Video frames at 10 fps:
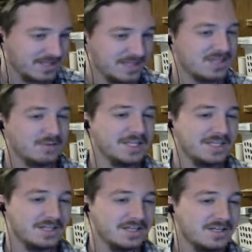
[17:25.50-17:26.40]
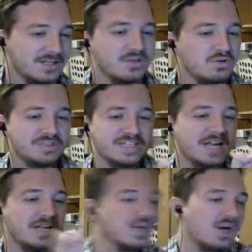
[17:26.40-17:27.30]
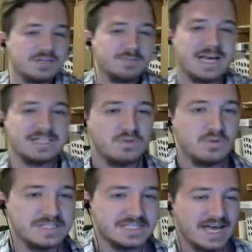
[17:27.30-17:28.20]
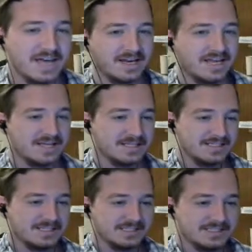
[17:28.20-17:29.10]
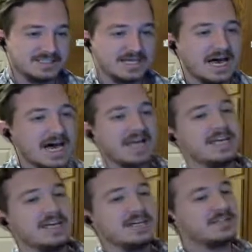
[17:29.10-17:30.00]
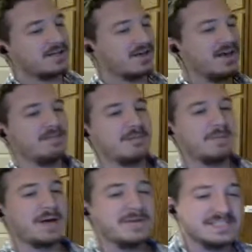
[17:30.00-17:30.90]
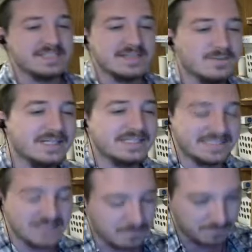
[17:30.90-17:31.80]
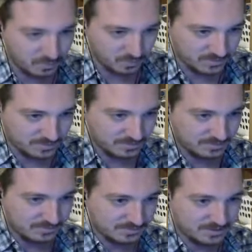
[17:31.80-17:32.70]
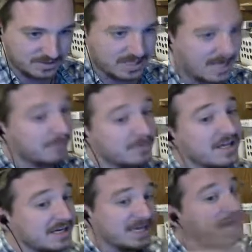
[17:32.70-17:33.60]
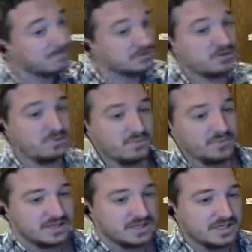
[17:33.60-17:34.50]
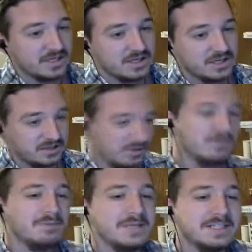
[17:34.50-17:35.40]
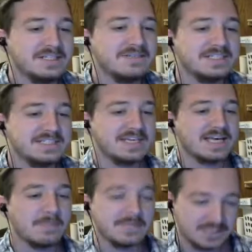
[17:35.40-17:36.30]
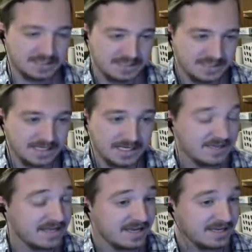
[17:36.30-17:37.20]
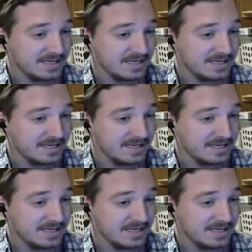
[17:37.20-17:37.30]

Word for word: human, you shall not pass through this area. I, the Great Papyrus, will stop you. I will then capture you. You will be delivered to the capital. Then,